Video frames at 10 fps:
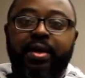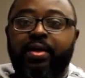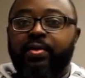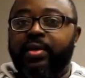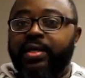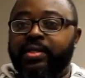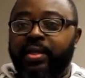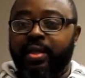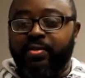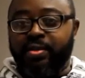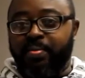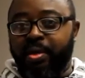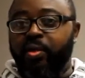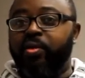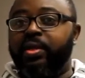You can say that to somebody
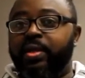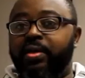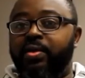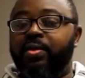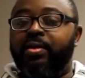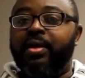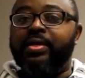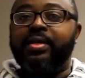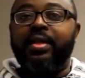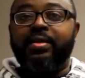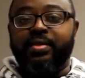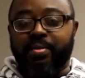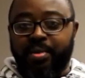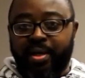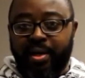older than you. You can say that to
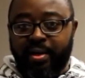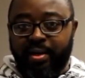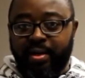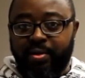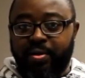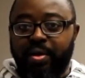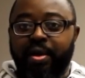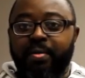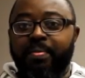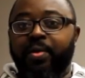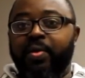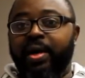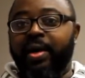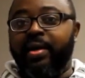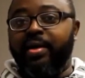somebody younger than you.
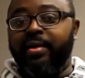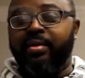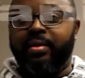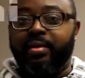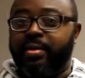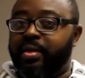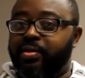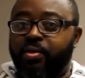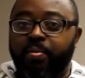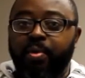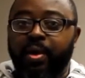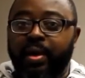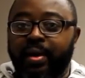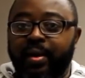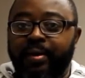Mangwanani, that's good
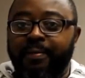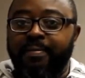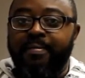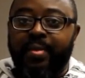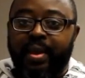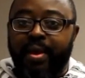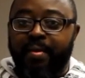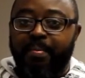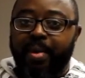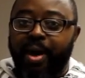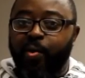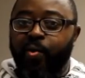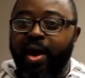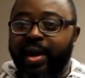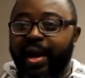morning.
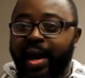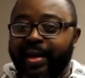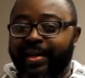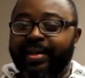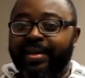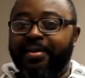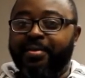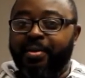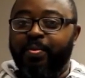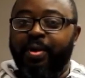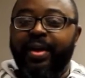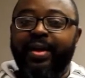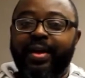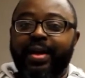Mangwanani, good morning.